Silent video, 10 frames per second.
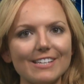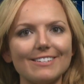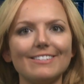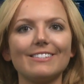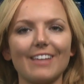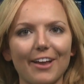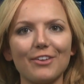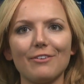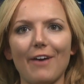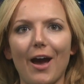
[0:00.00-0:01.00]

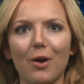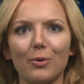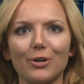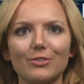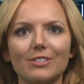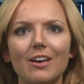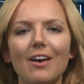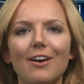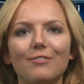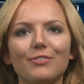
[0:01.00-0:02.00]
consecutive hours.
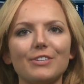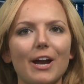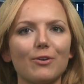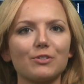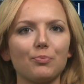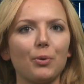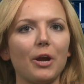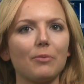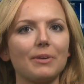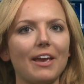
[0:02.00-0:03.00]
50 hours of
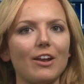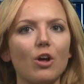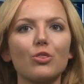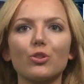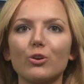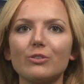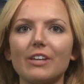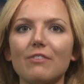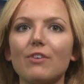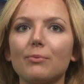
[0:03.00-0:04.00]
prayer began on
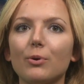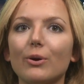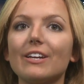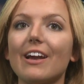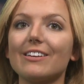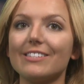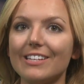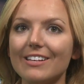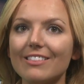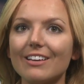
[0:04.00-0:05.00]
Thursday, February
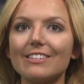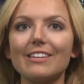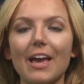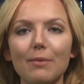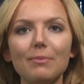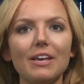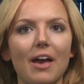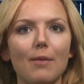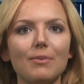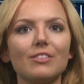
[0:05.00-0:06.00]
19th at 10
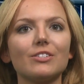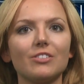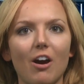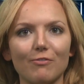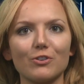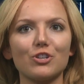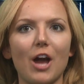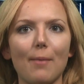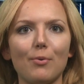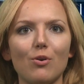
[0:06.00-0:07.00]
p.m. in the Stauffer
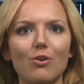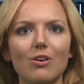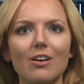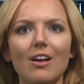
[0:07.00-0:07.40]
Chapel.